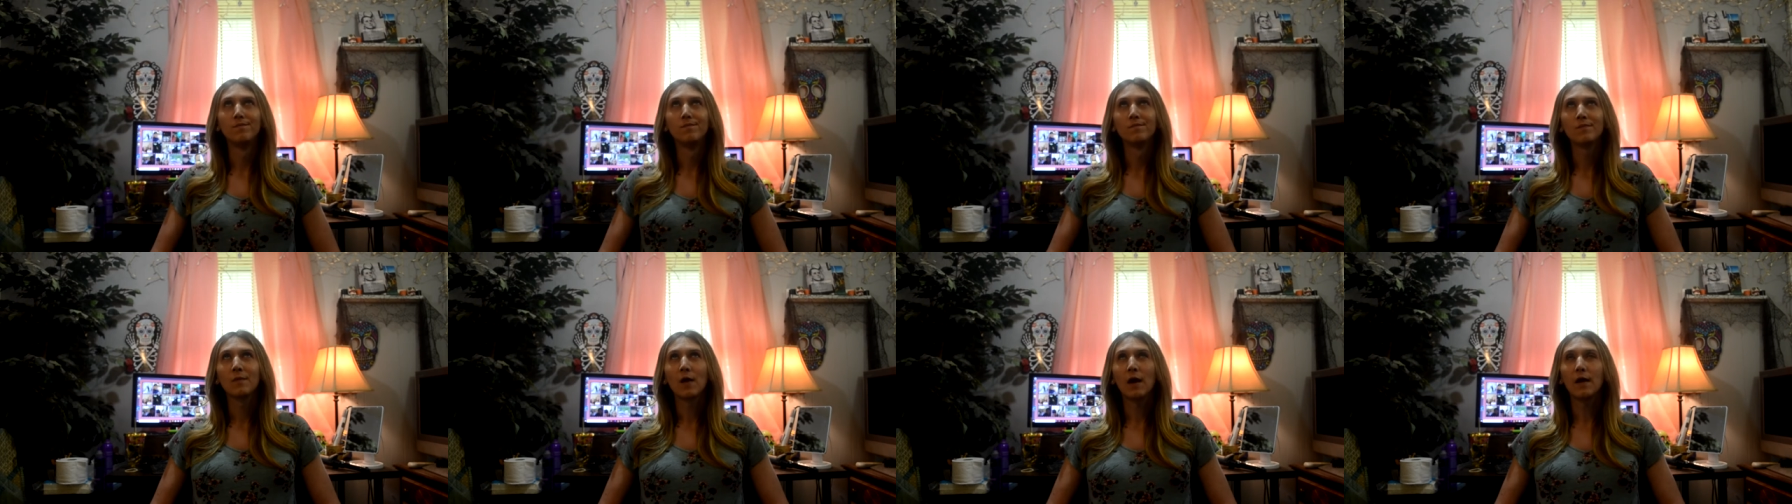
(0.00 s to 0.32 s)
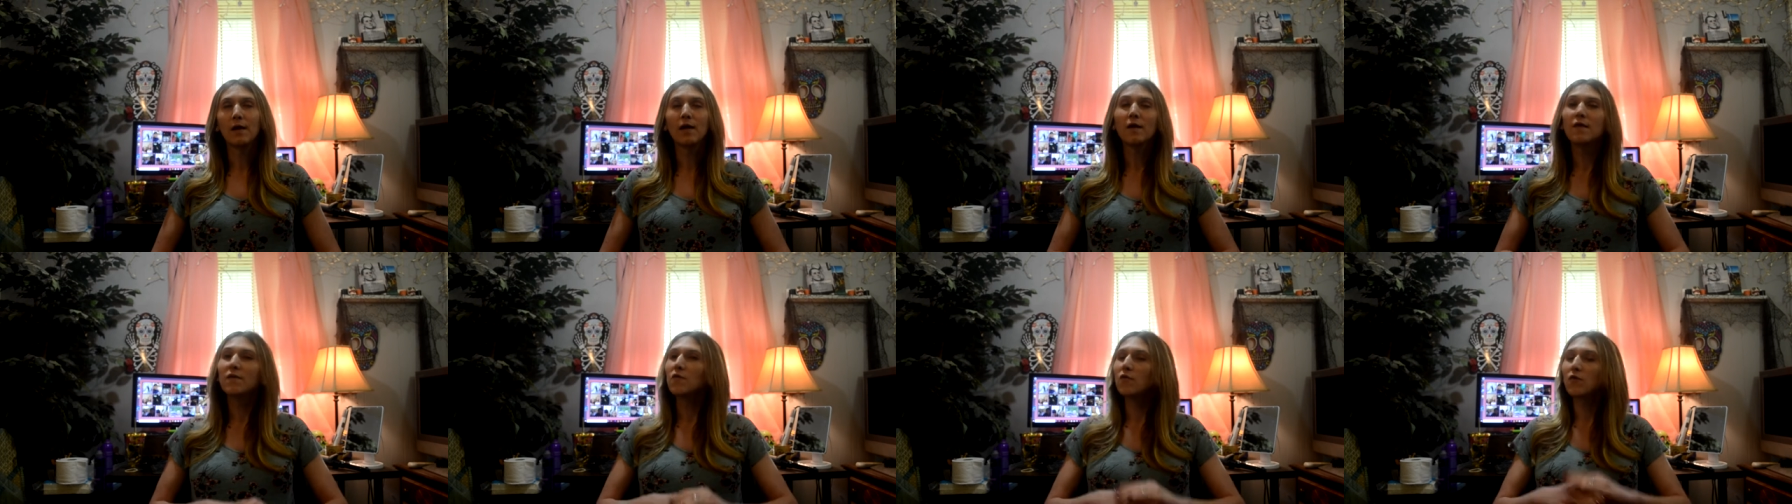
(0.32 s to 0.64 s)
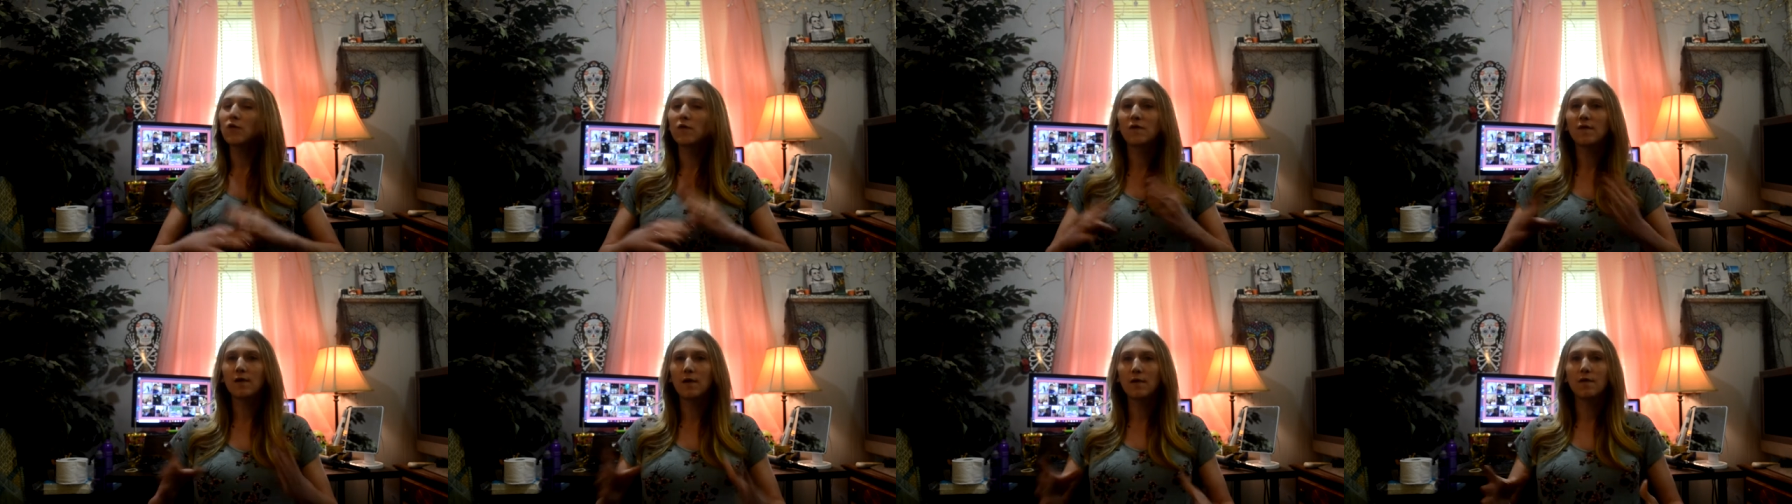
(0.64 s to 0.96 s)
I guess you
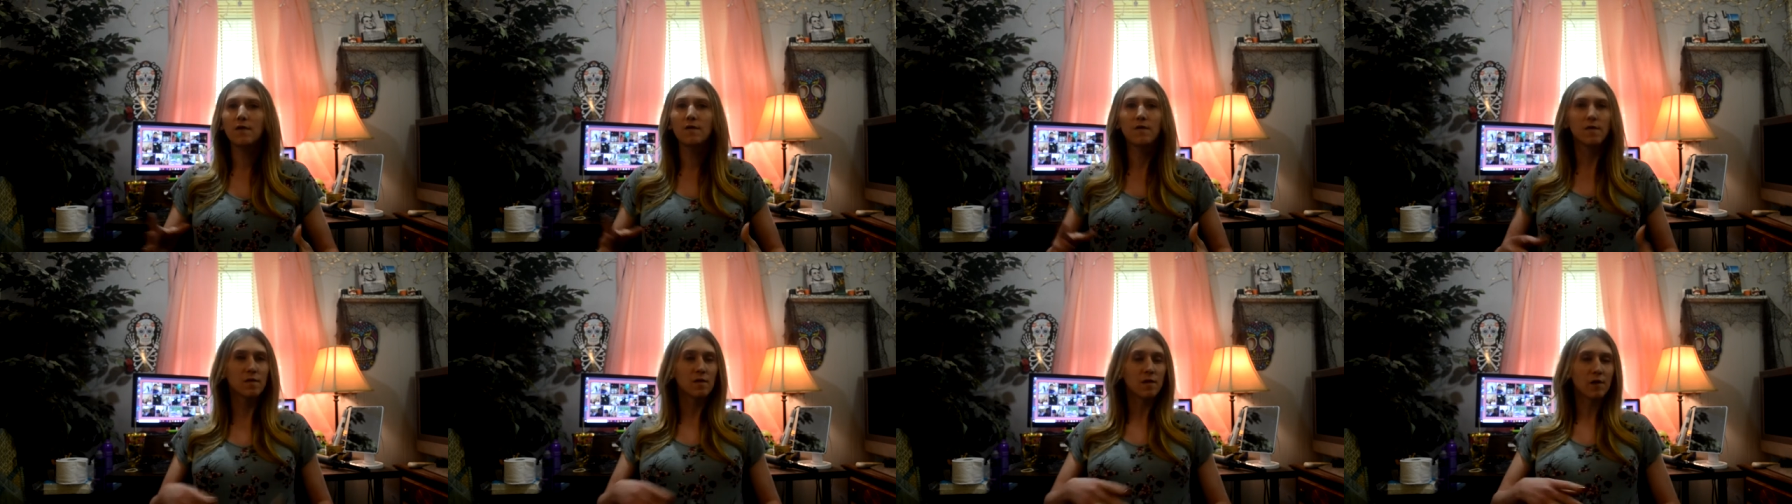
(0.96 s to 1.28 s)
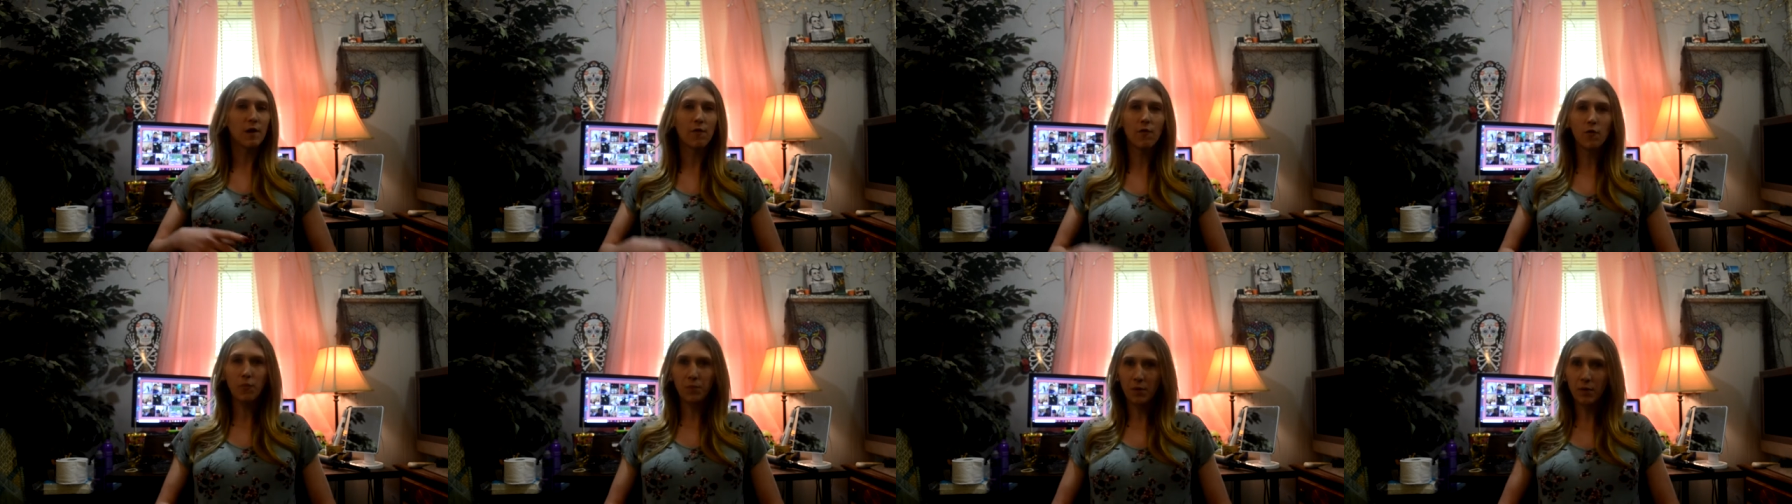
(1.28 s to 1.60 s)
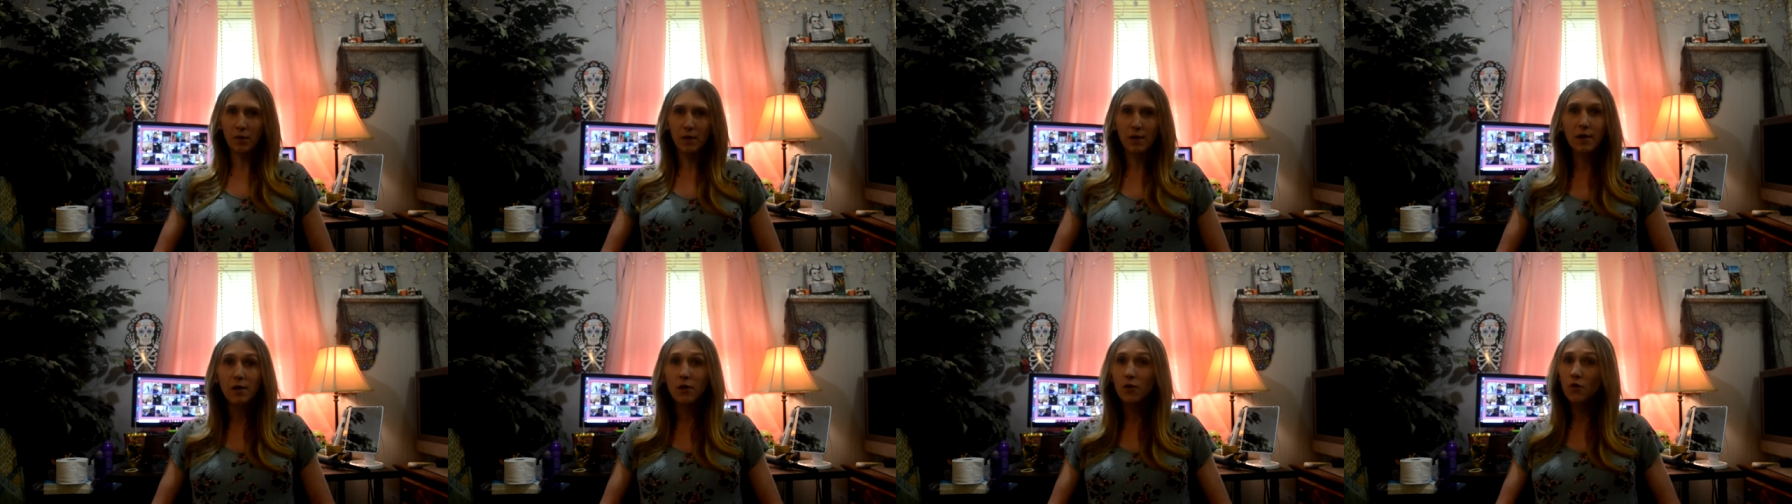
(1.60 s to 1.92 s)
could say this is another
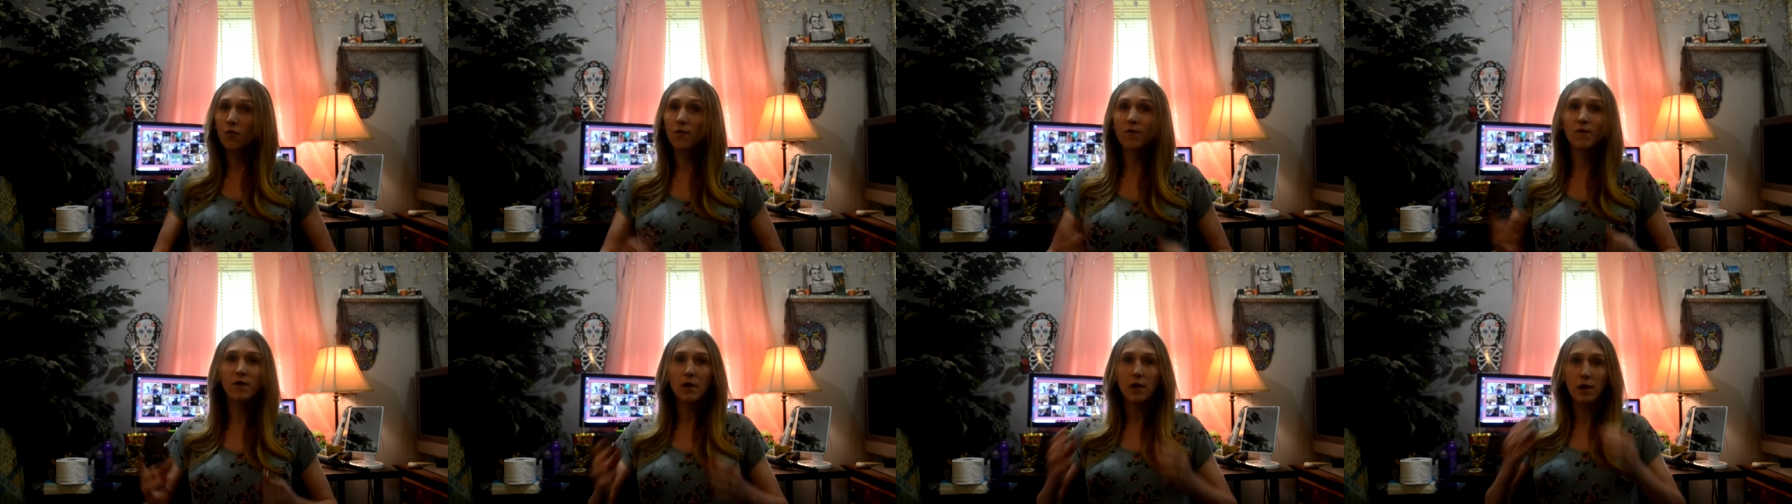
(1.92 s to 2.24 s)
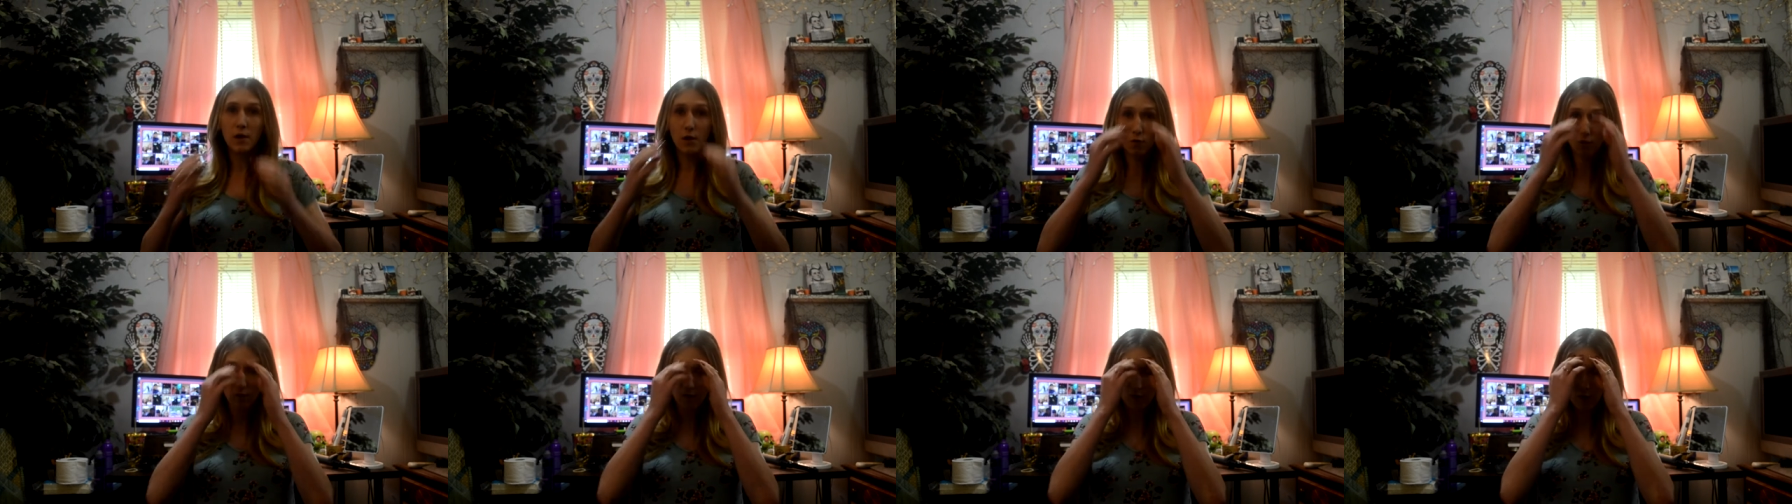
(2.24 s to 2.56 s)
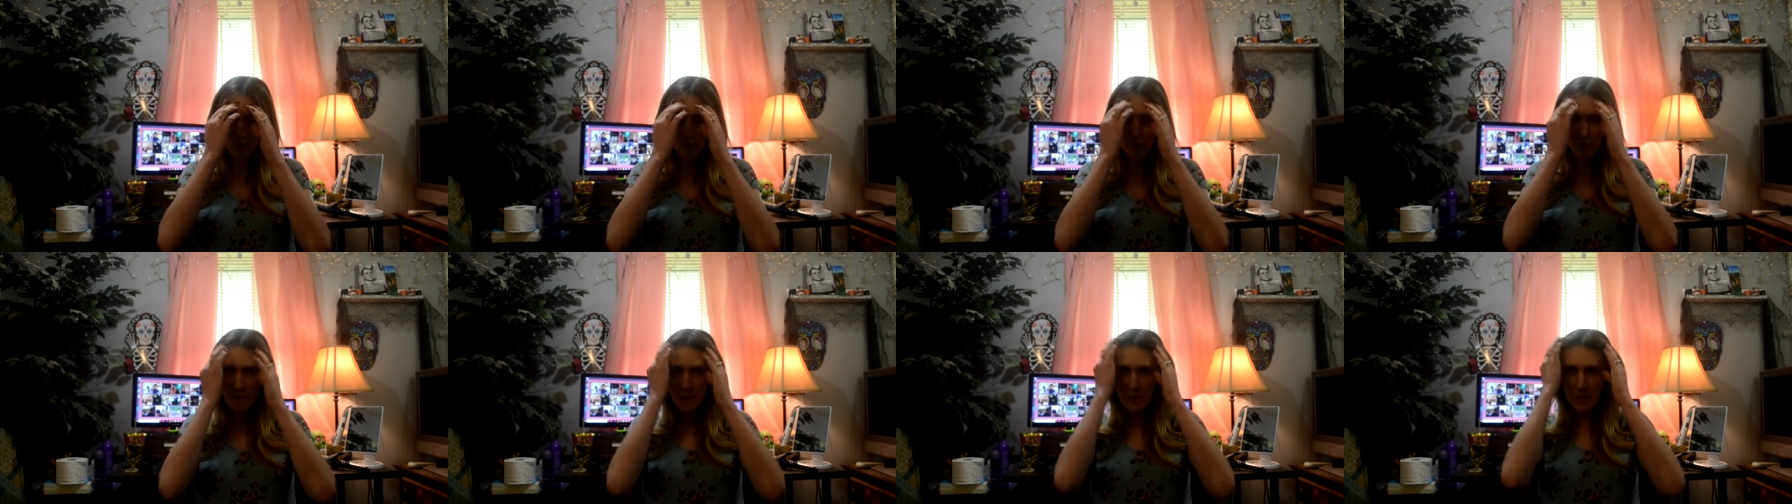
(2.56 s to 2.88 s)
political video so
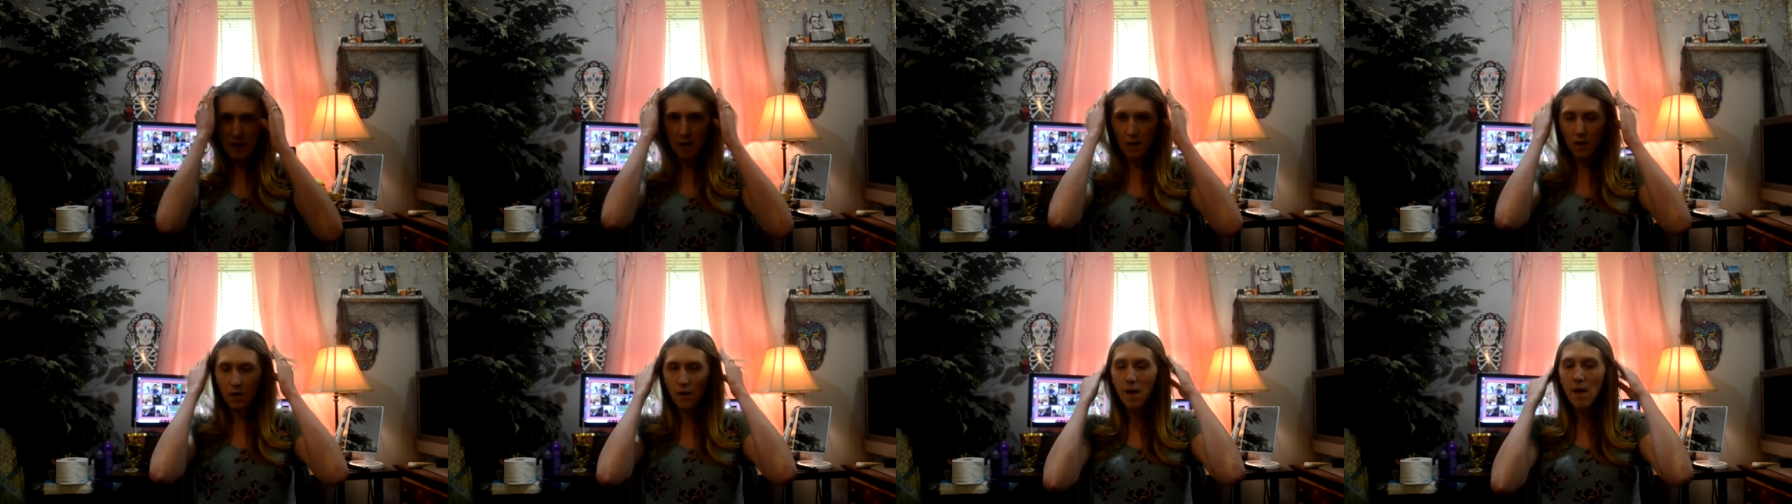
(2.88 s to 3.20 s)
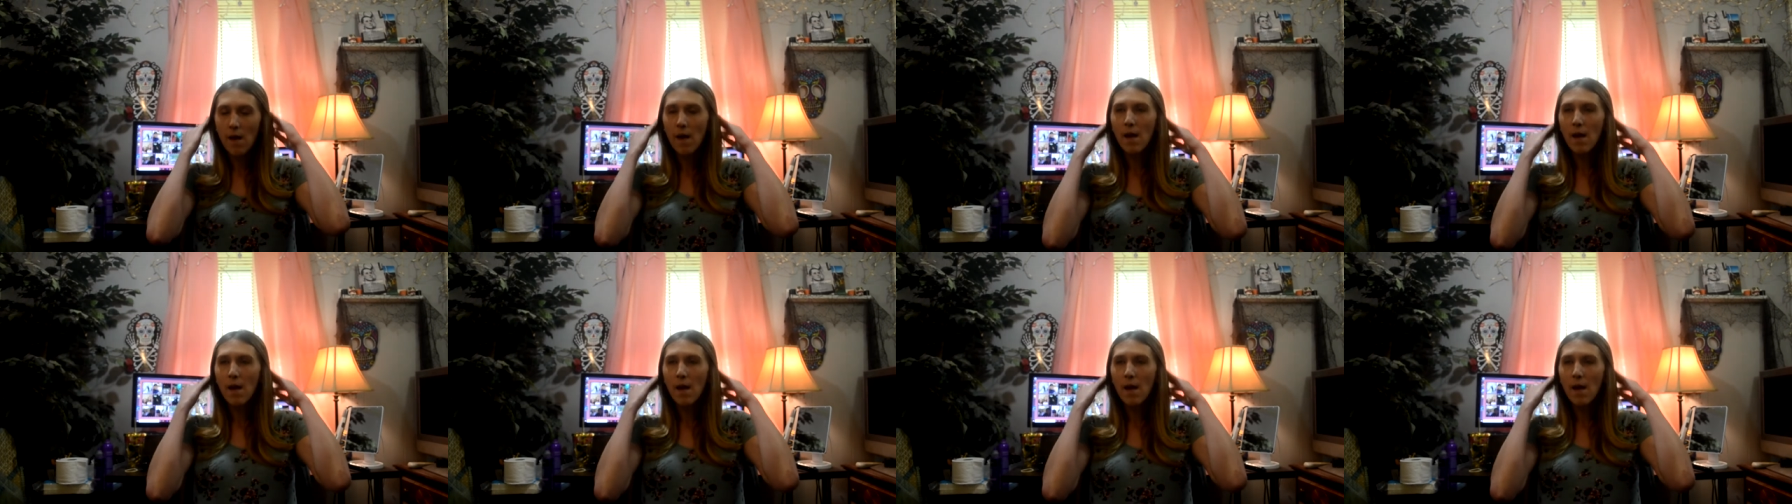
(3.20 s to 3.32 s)
to speak.